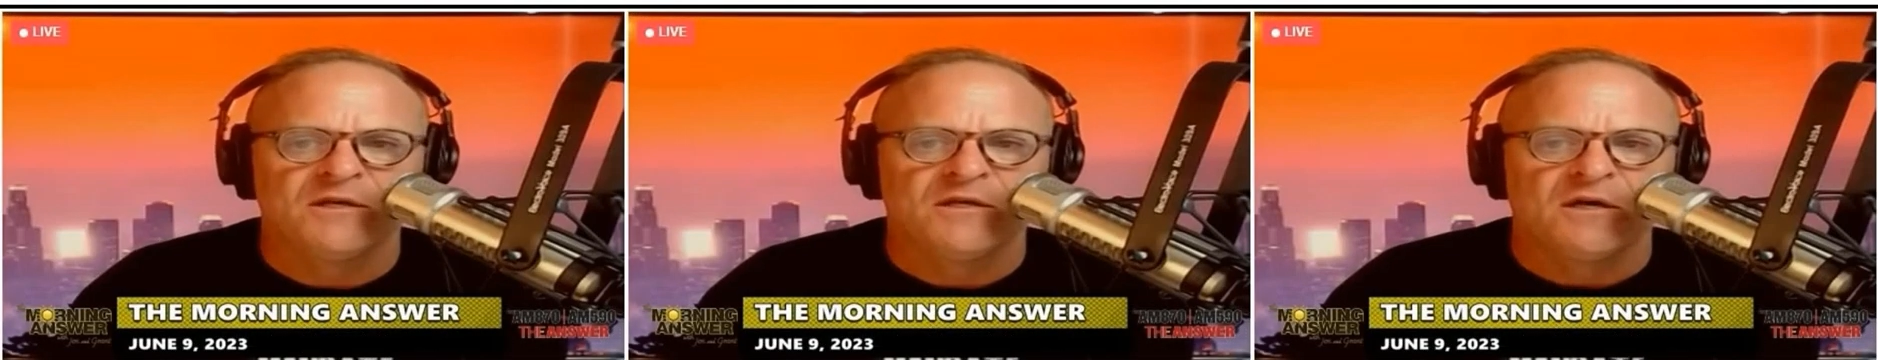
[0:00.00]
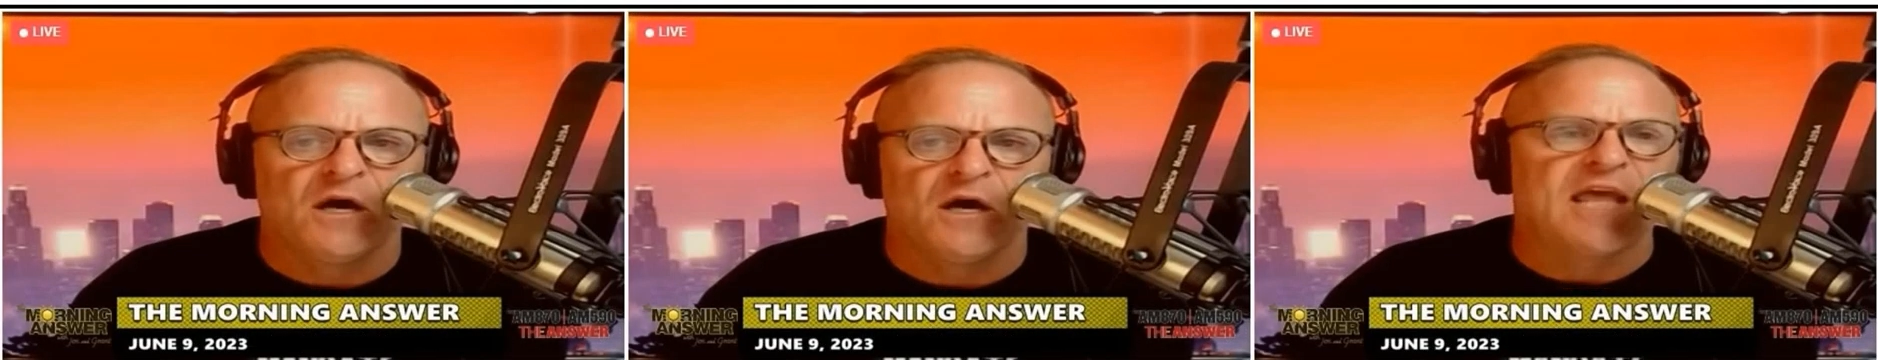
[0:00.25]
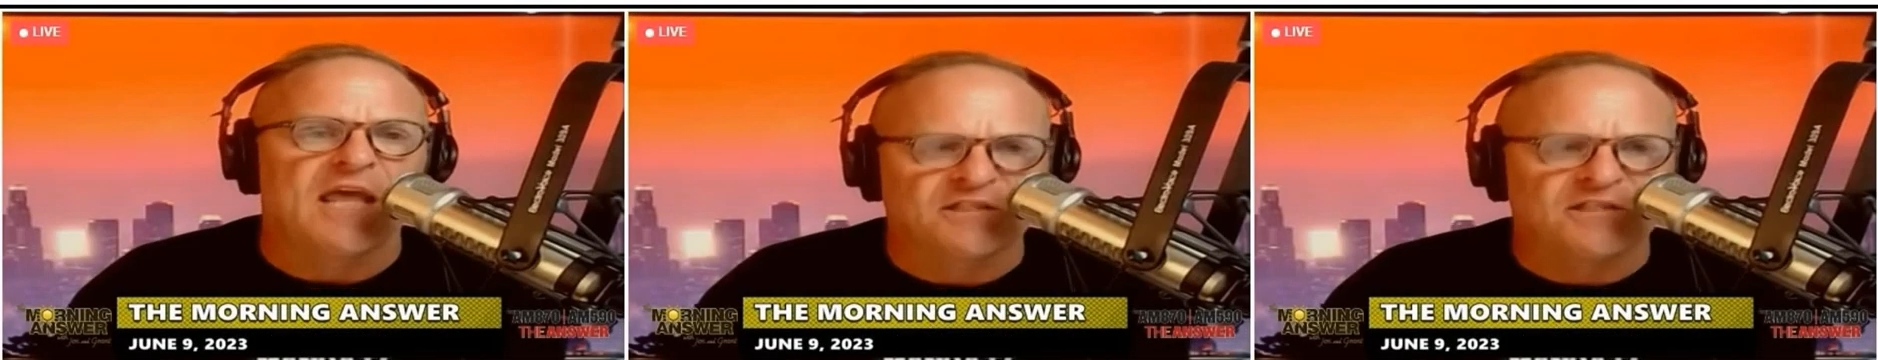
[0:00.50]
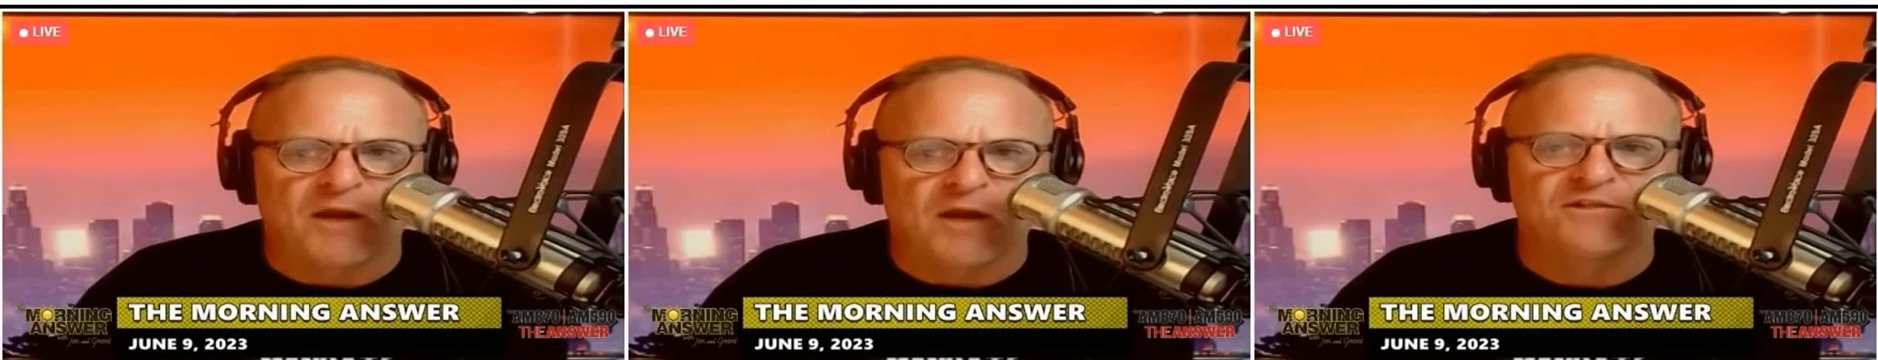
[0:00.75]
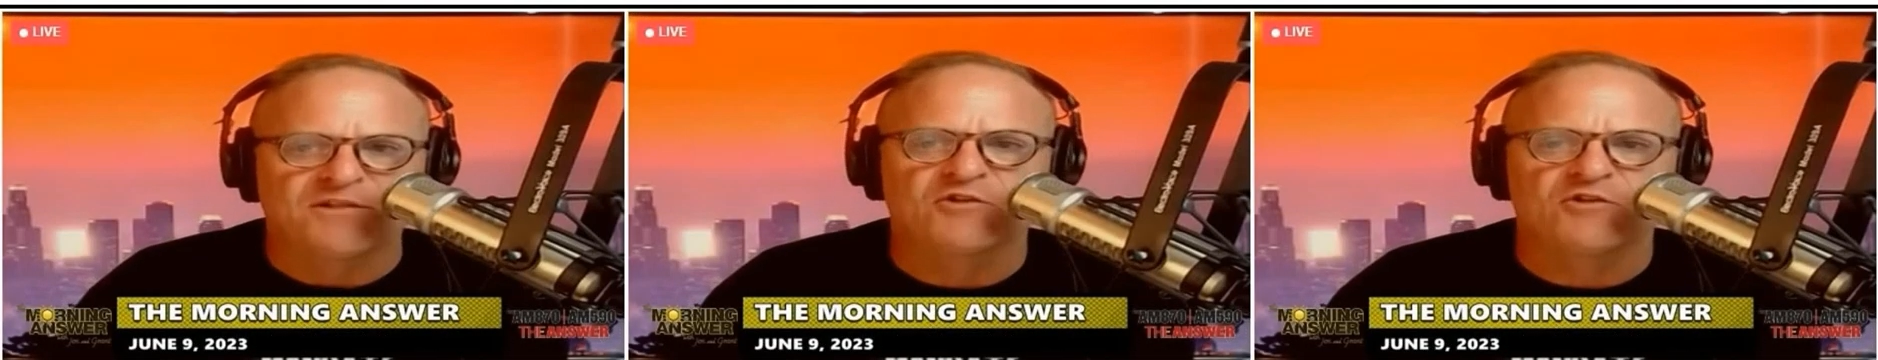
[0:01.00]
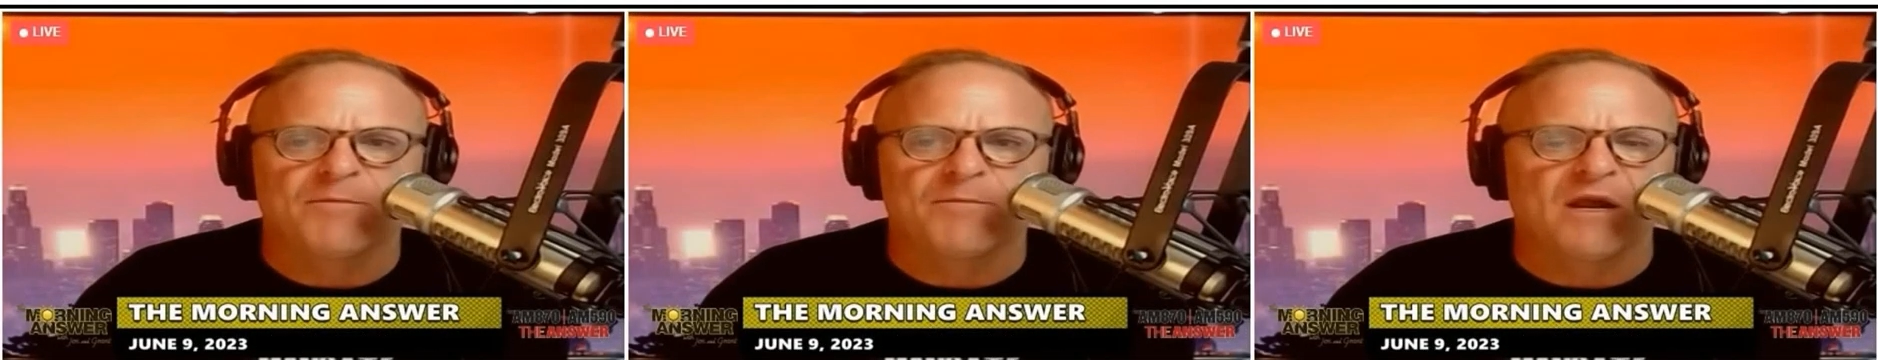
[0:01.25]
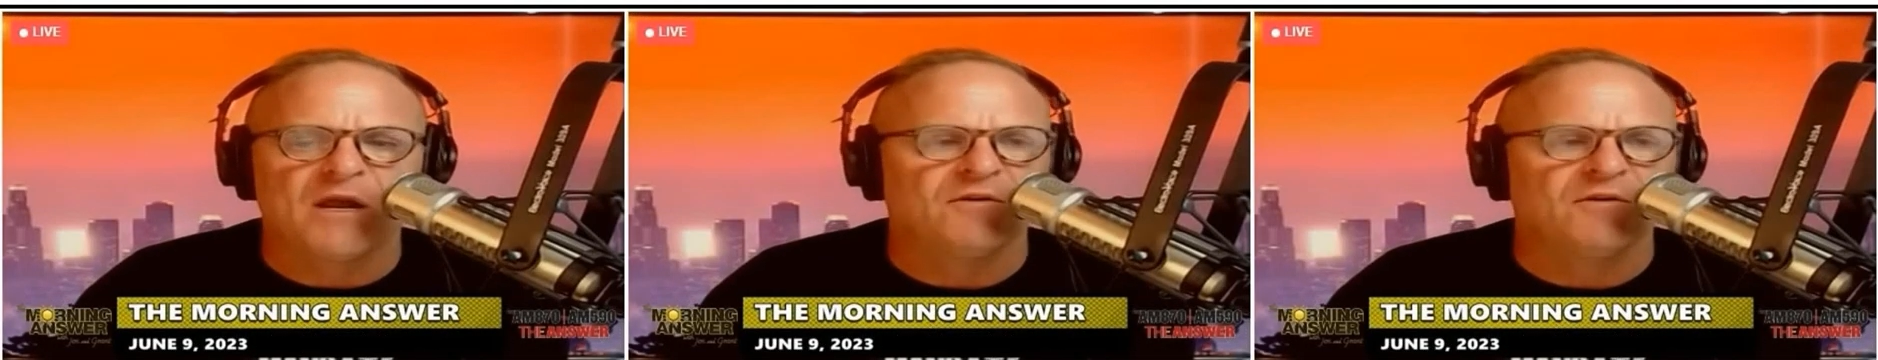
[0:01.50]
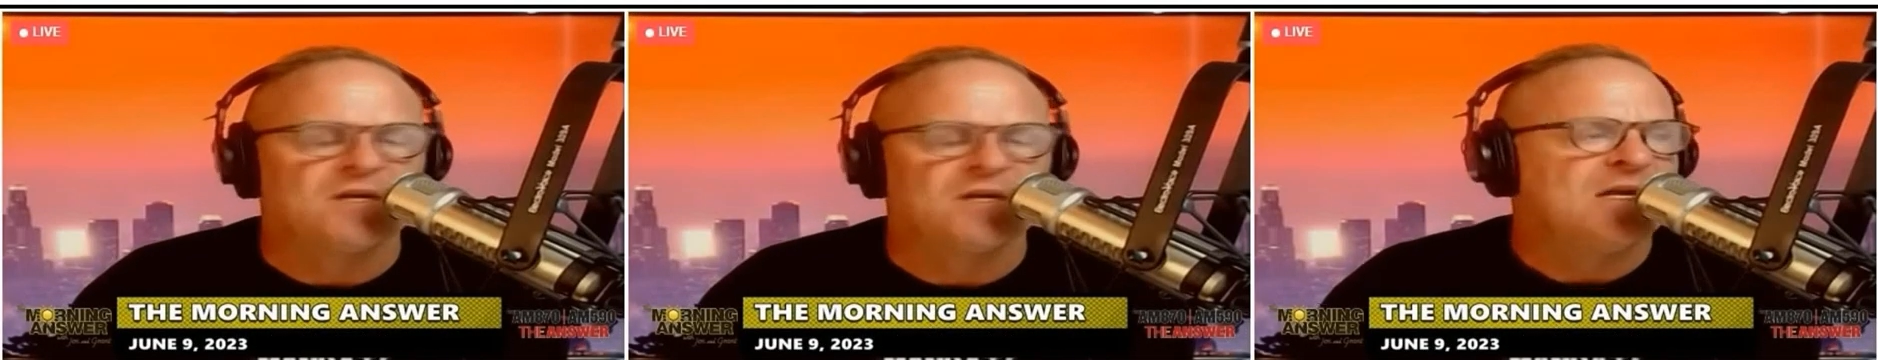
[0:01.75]
against President Trump and
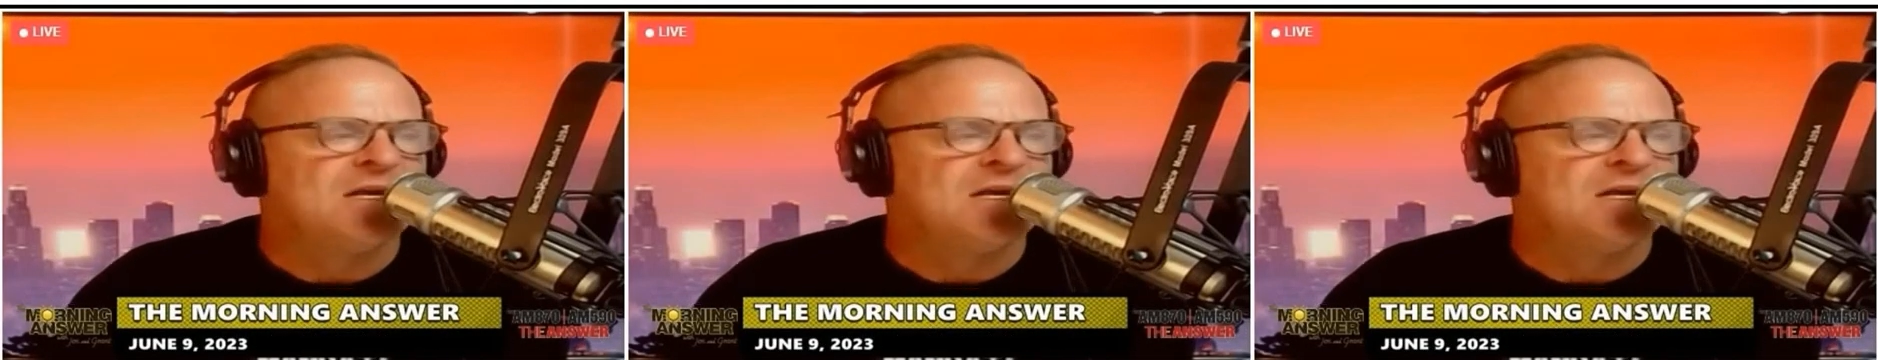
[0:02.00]
others.